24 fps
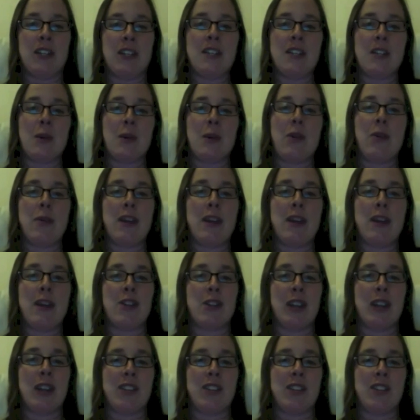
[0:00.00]
So what we're
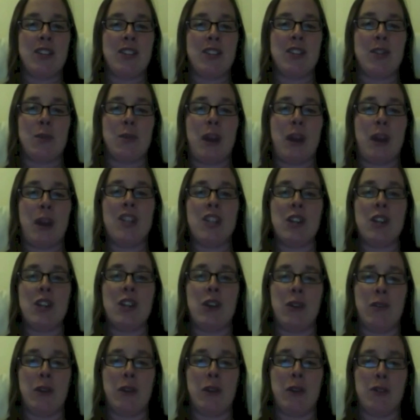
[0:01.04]
measuring is just the ratio
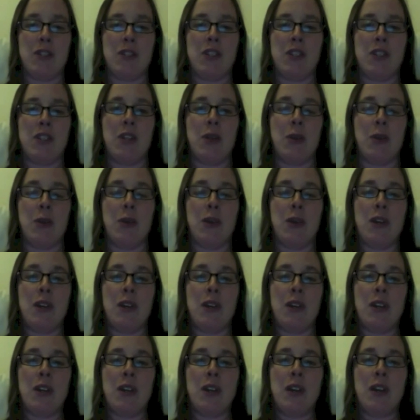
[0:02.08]
of those two
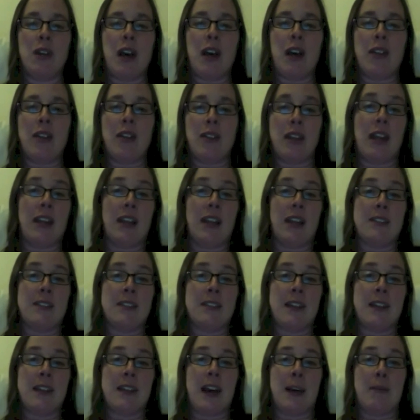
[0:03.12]
uh, things.
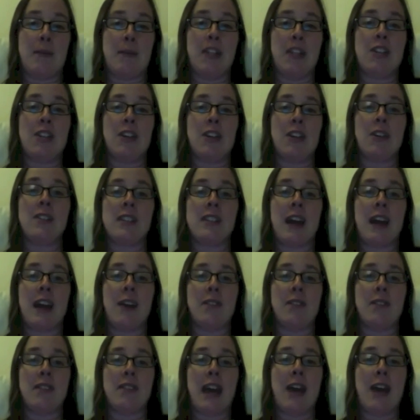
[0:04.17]
Um, and it turns out
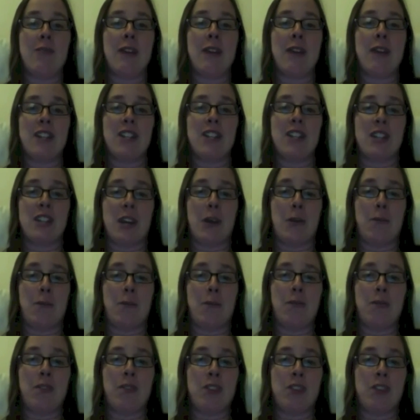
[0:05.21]
that that ratio
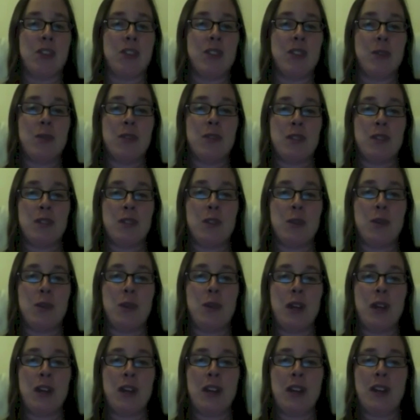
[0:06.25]
just those two
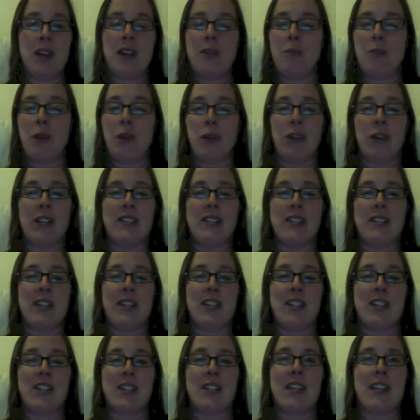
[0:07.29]

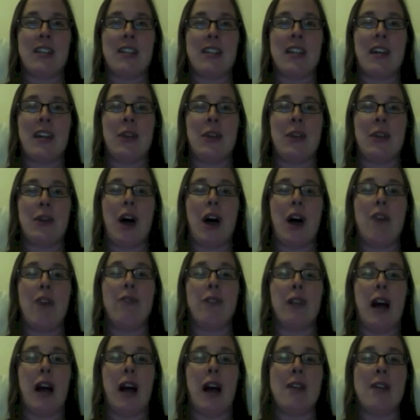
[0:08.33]
polarizations can tell you an
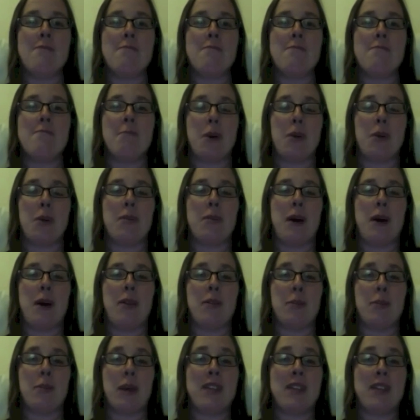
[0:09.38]
awful lot, both about
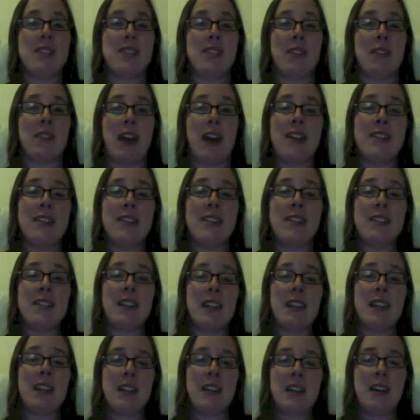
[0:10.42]
the presence of ice
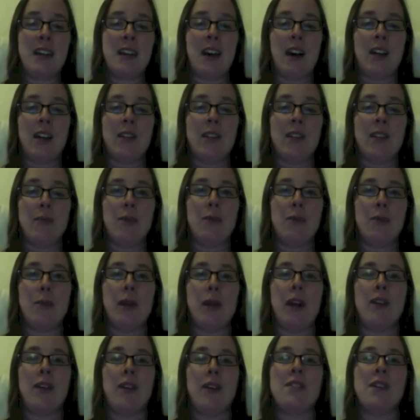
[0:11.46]
on the moon, but
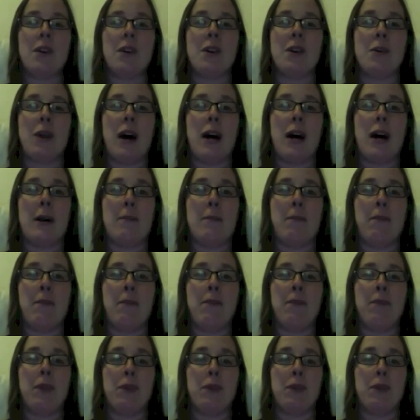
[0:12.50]
also
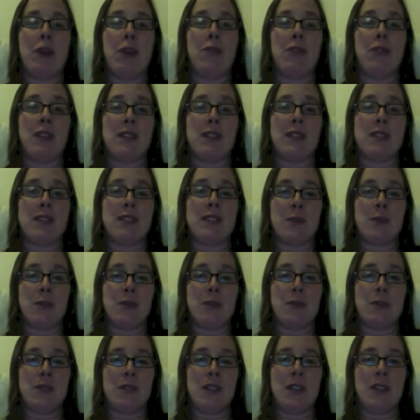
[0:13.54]
um, the roughness,
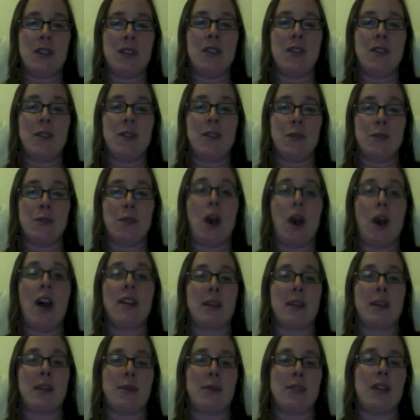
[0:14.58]
those those rocks
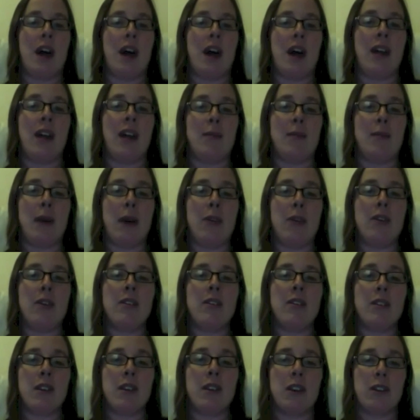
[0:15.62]
I was talking about
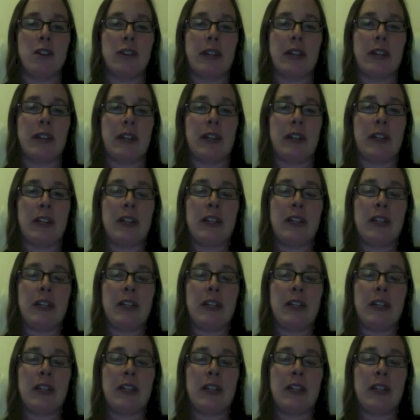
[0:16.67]
earlier.